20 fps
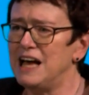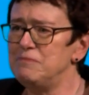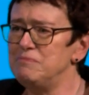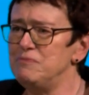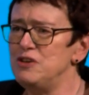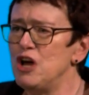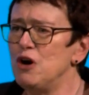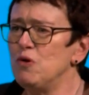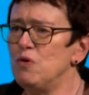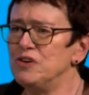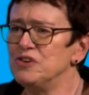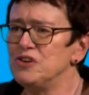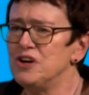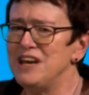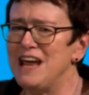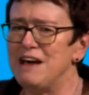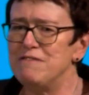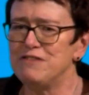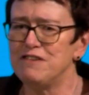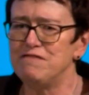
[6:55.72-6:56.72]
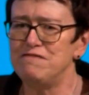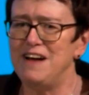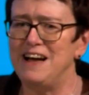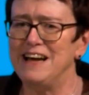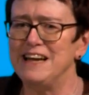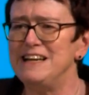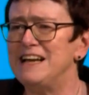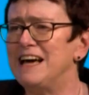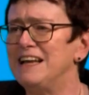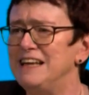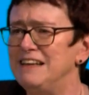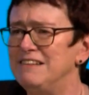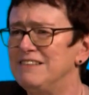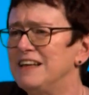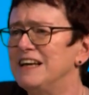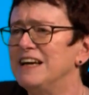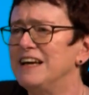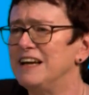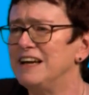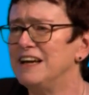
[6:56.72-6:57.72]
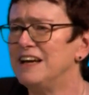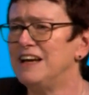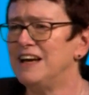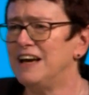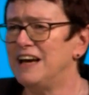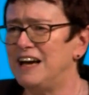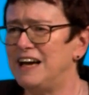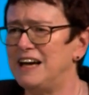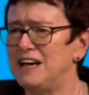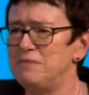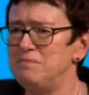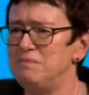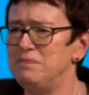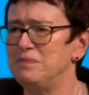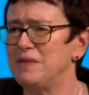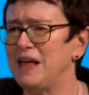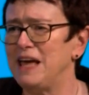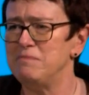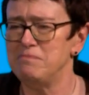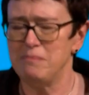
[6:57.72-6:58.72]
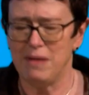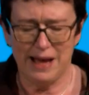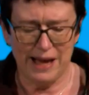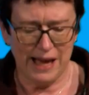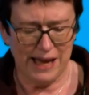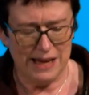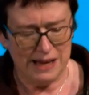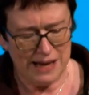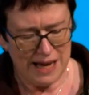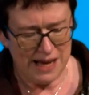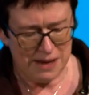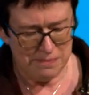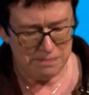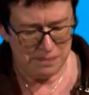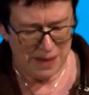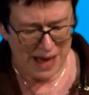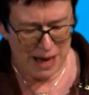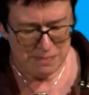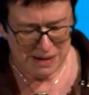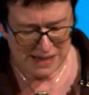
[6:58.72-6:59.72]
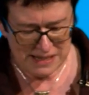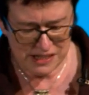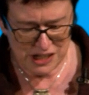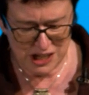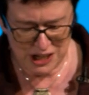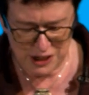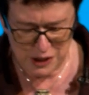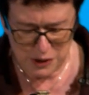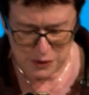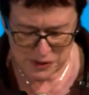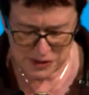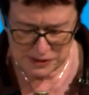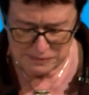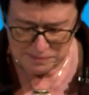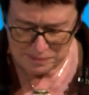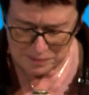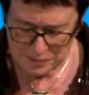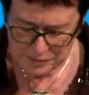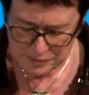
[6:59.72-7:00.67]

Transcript: No one could ever find anything in my MSUs.